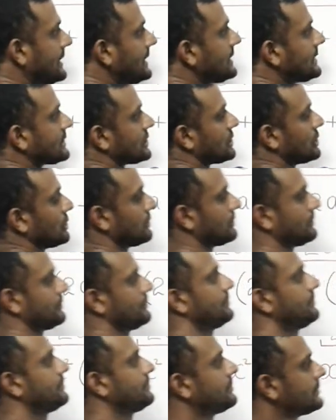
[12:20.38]
these two?
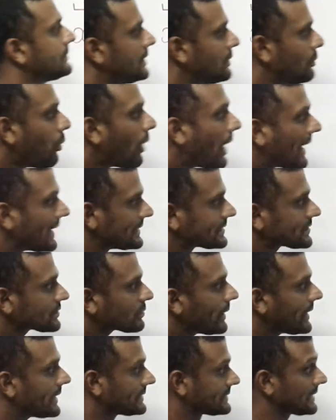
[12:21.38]
The y
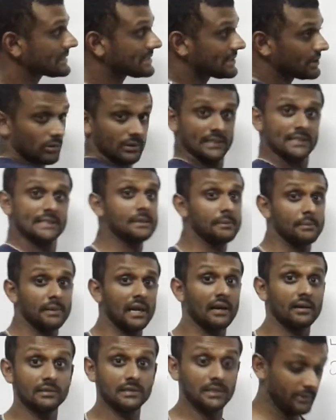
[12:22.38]
squareds. That's the only
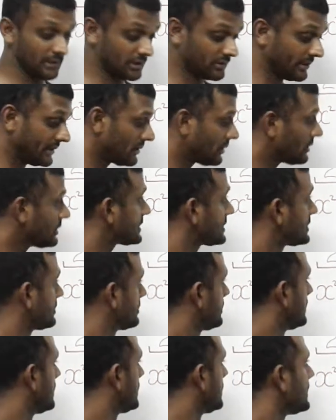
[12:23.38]
similarity between those two.
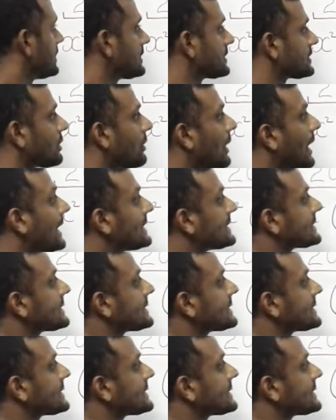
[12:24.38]
So I